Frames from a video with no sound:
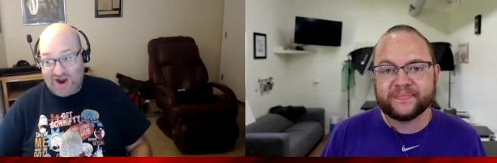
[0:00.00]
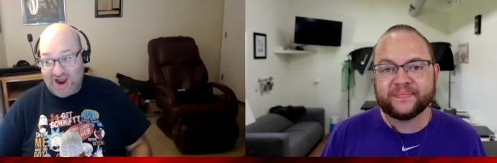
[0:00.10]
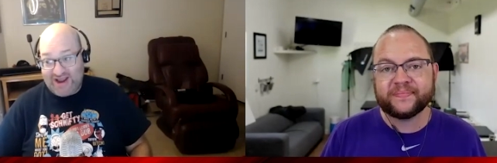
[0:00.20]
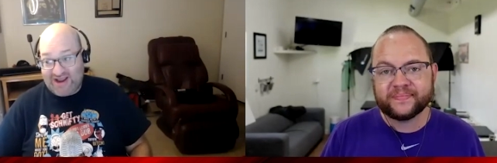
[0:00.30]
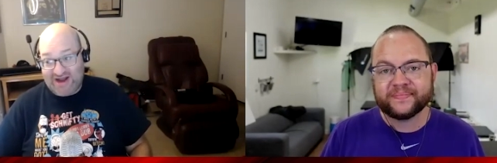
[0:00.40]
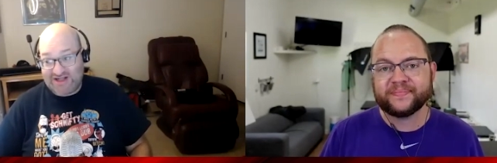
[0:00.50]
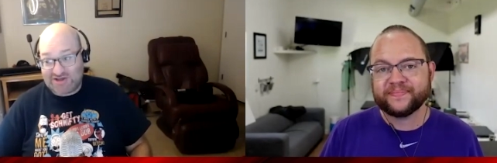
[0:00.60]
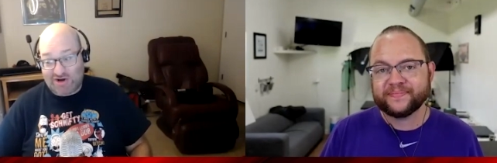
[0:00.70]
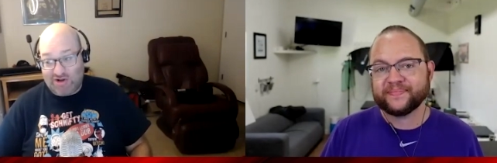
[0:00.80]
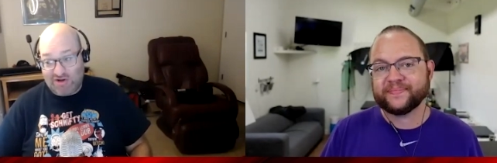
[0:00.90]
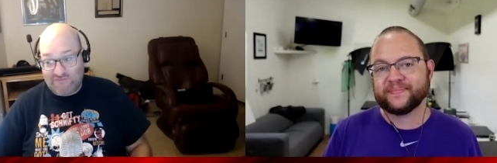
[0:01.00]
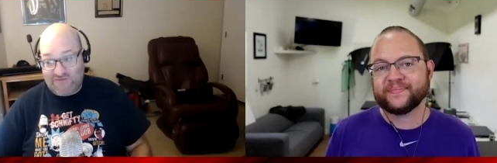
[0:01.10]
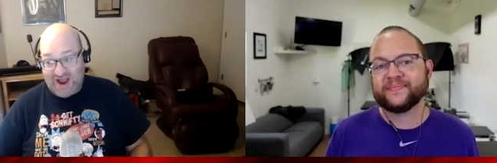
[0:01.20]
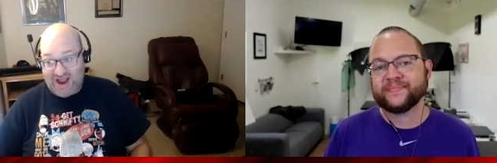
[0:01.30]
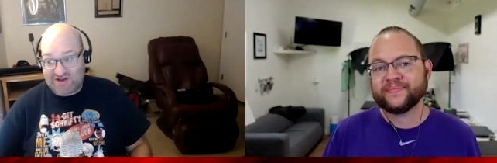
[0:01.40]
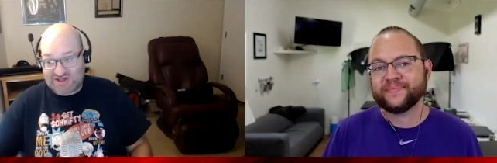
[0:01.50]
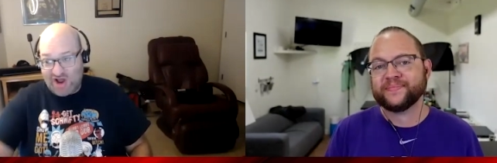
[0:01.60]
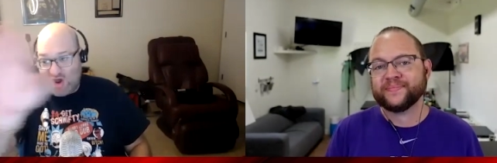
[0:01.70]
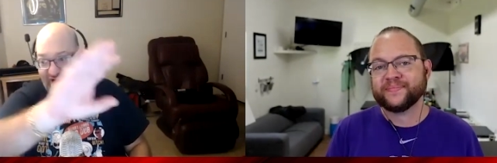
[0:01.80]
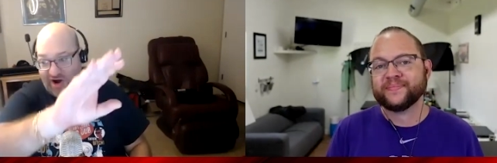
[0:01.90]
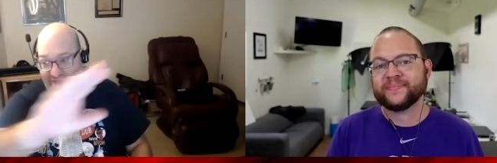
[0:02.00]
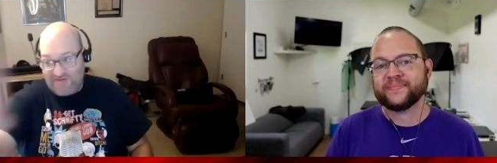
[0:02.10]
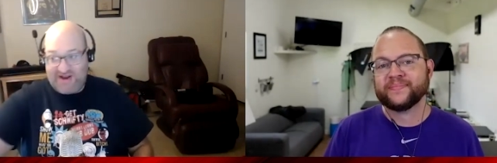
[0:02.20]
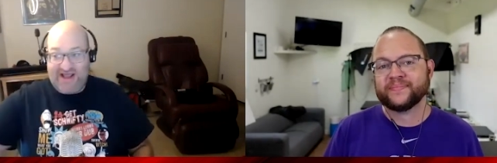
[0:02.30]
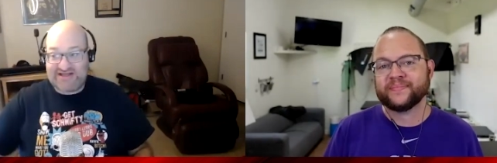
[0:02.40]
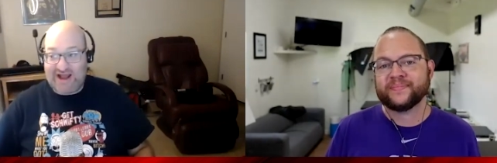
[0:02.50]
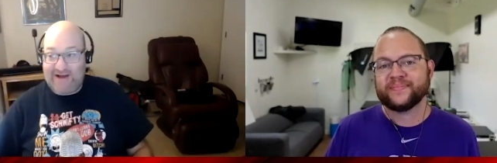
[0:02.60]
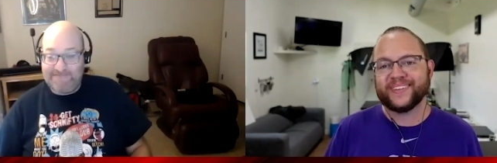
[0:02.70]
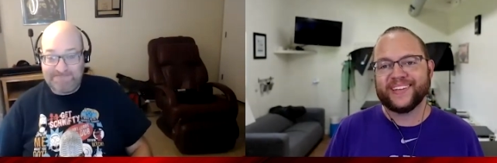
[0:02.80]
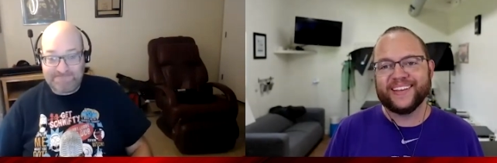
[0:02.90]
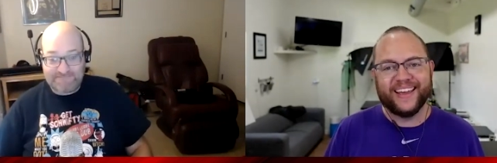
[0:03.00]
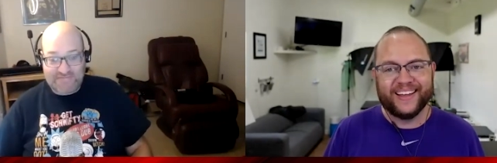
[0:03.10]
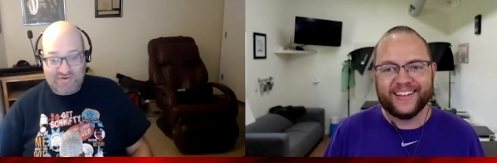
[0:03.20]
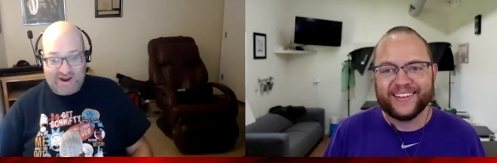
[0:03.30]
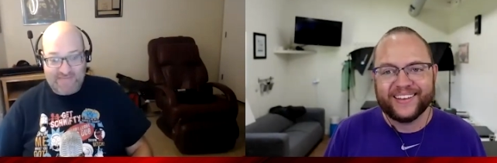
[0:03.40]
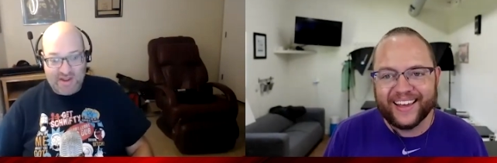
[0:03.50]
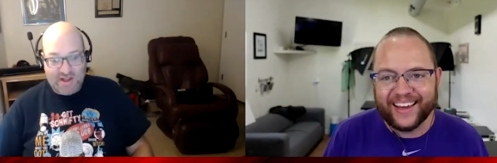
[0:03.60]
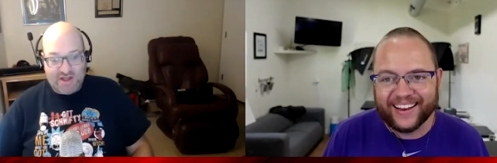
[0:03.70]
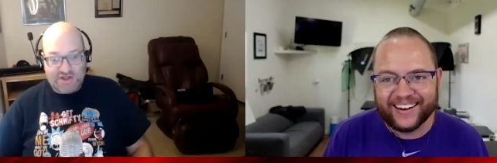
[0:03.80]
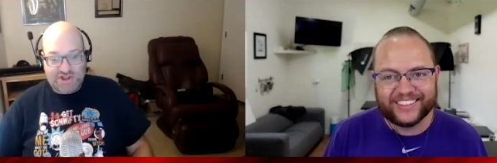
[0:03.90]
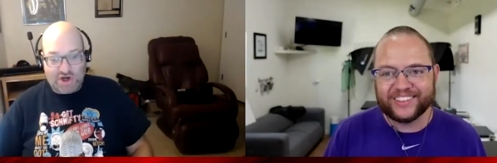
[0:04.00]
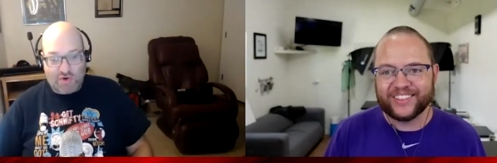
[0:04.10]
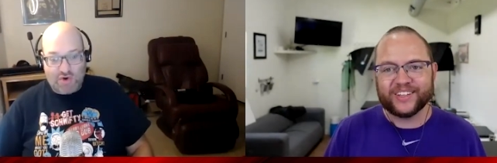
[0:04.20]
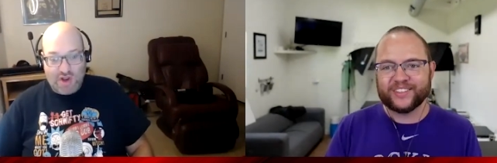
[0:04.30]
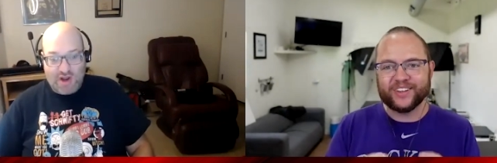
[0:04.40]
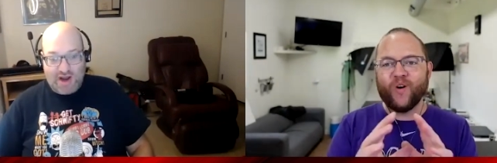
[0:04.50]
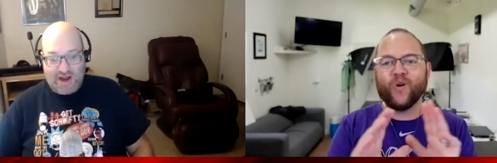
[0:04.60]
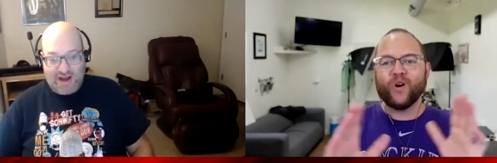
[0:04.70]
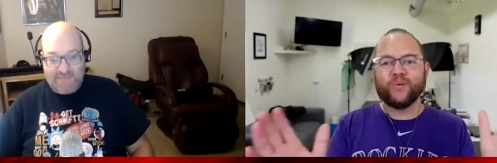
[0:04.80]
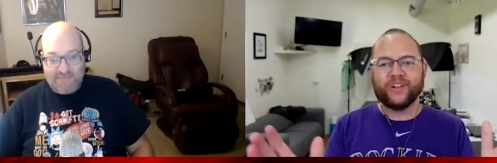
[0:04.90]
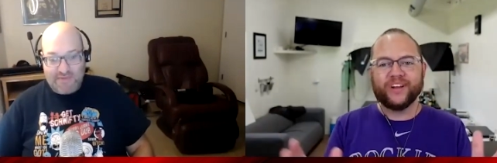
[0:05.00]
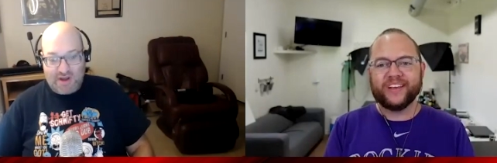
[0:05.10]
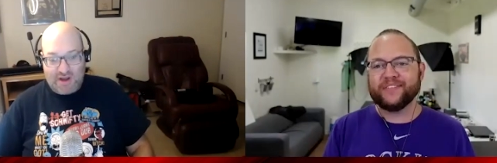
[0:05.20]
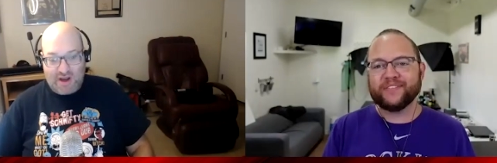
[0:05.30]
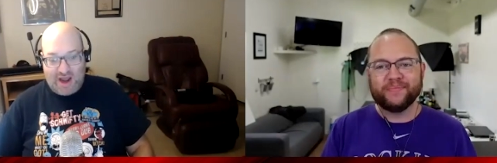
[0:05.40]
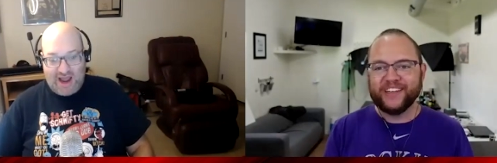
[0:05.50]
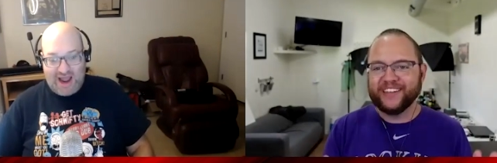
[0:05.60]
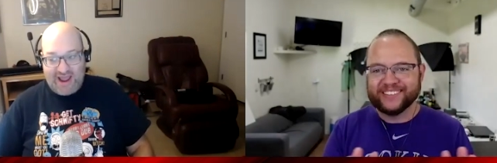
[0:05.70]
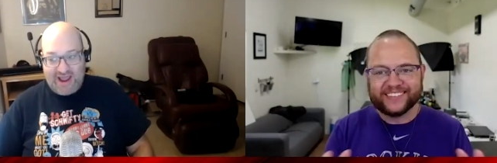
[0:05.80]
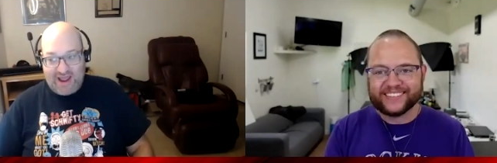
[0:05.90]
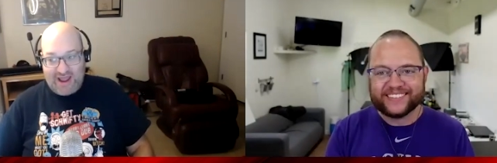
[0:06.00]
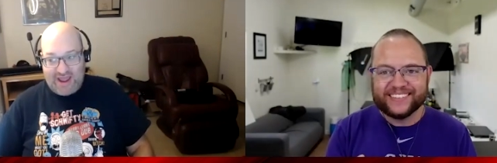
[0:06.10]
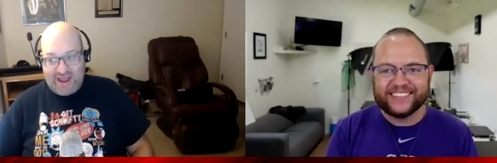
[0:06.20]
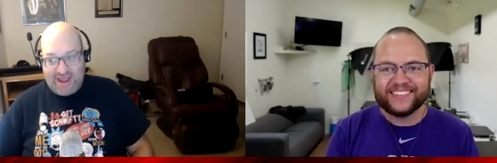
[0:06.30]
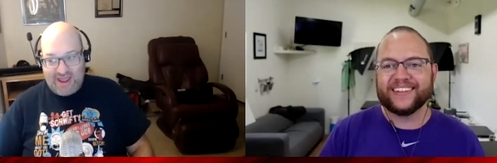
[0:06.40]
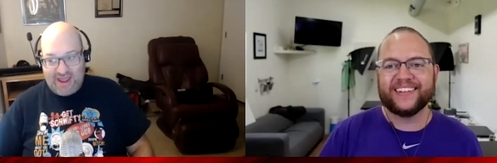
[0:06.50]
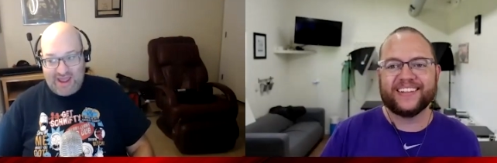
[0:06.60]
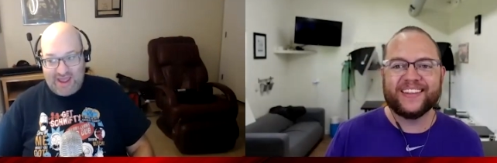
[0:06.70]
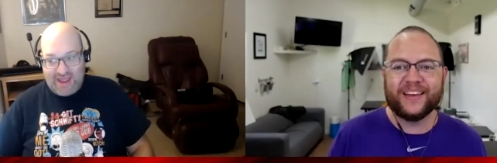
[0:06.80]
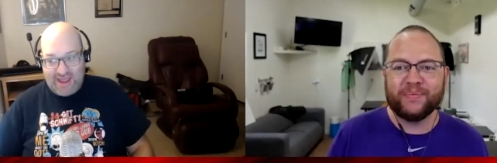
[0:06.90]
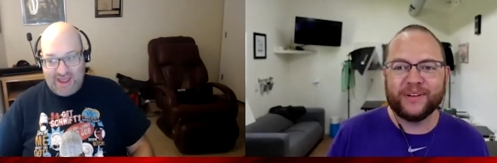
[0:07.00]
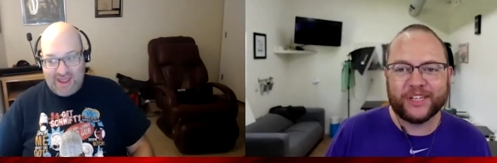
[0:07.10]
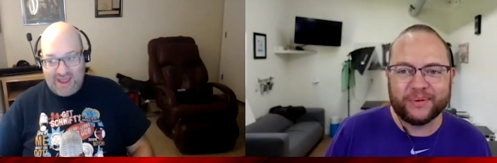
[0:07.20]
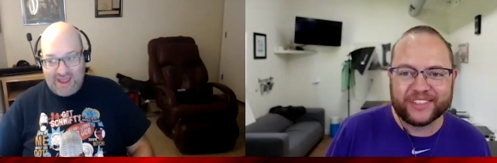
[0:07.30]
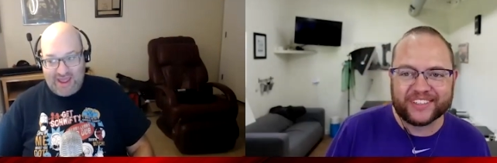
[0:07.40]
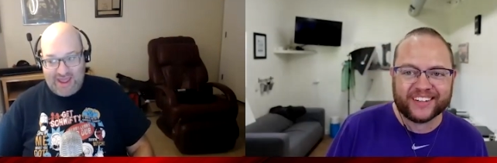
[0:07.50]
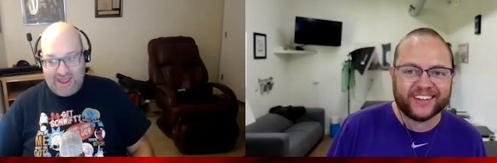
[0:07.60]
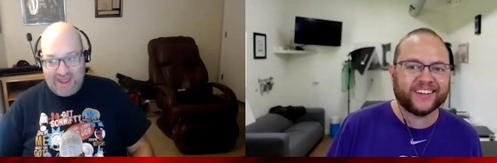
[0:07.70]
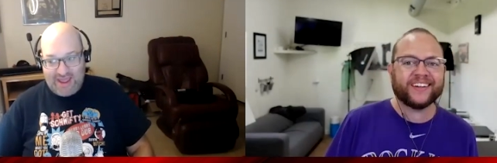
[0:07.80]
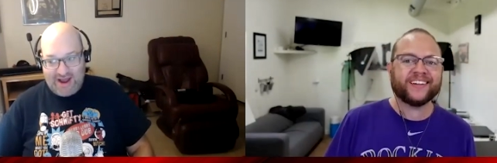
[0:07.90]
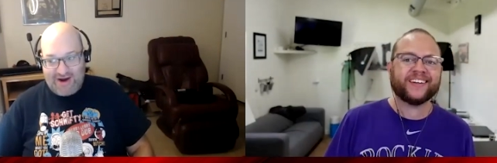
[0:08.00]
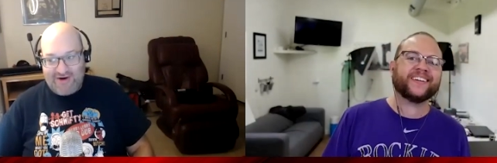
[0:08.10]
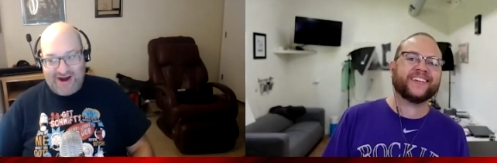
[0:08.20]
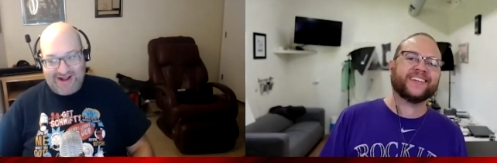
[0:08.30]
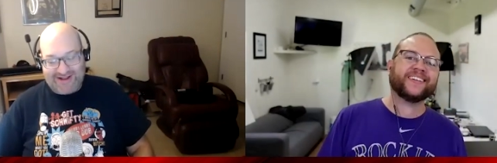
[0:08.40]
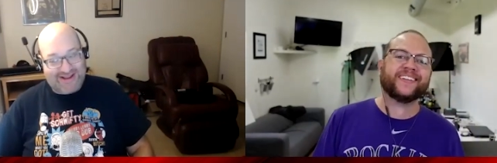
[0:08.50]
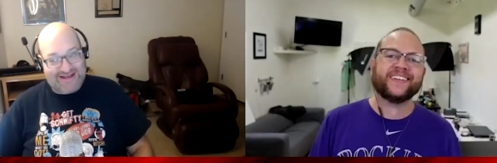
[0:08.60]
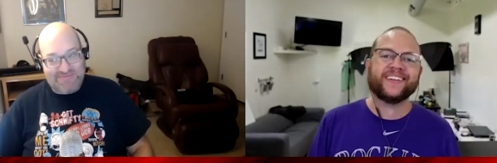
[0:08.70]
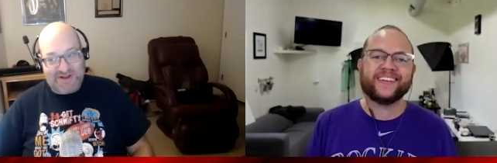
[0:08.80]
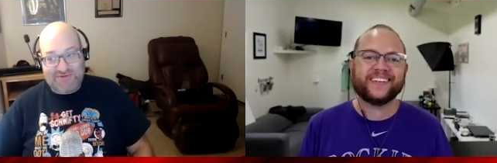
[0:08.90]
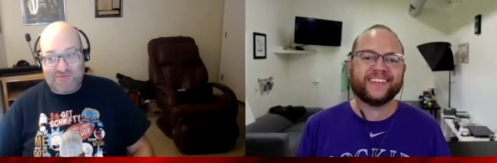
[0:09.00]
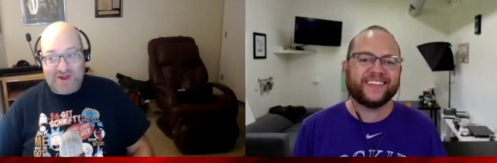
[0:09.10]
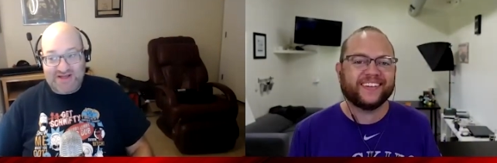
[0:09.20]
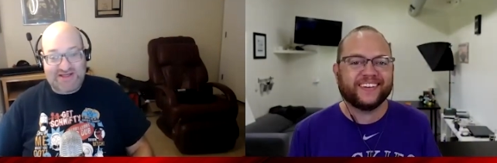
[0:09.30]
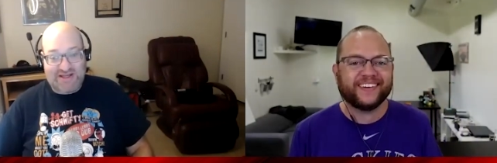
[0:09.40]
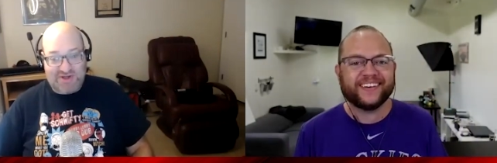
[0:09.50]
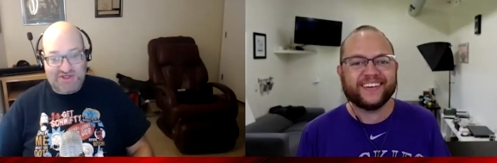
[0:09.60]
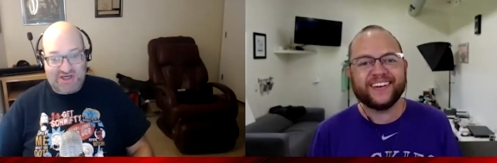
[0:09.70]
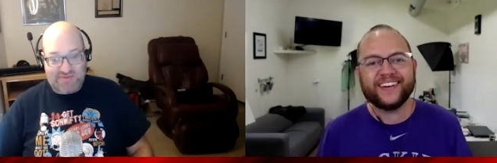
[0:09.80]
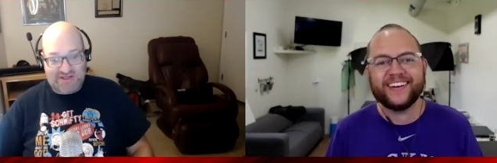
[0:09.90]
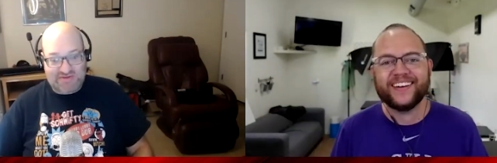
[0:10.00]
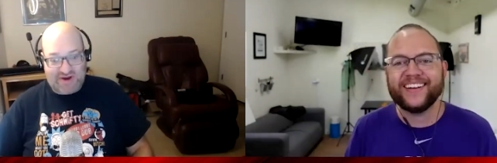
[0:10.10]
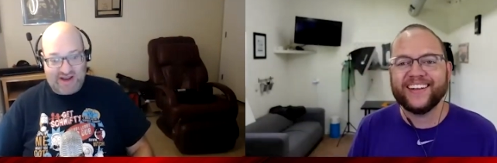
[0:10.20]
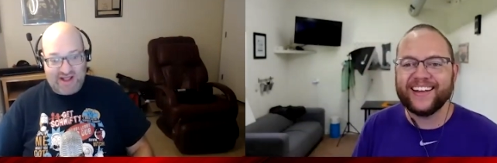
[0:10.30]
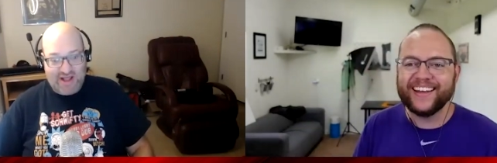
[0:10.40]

Speaker 1: icons, all her files on the desktop. Yeah. Right? Yeah. It so, just looks horrible.
Speaker 2: Um, it gives me I, the heebie jeebies.
Speaker 1: Oh, it gives me tremendous heebie-jeebies, right?